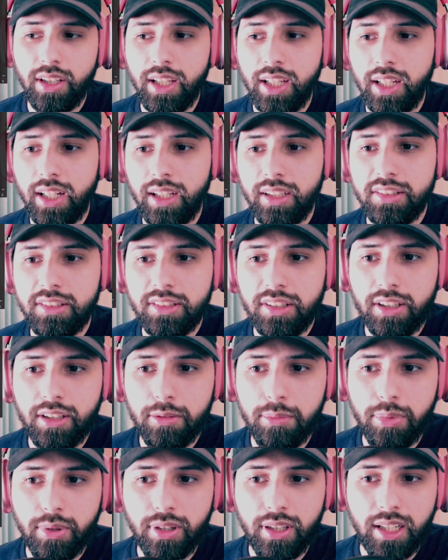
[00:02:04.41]
and I saw
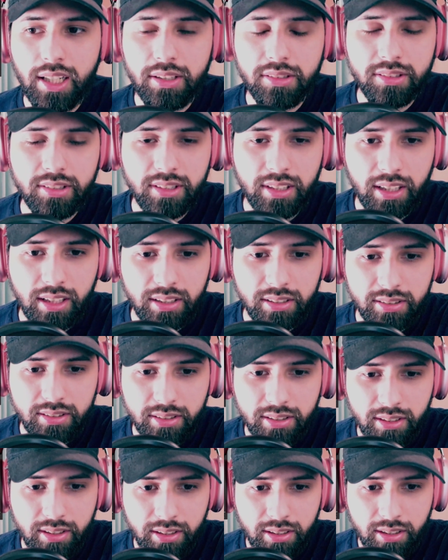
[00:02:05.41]
it pronounced as
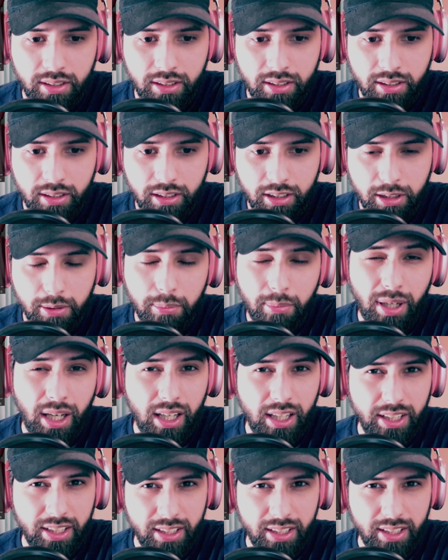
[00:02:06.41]
Khmai.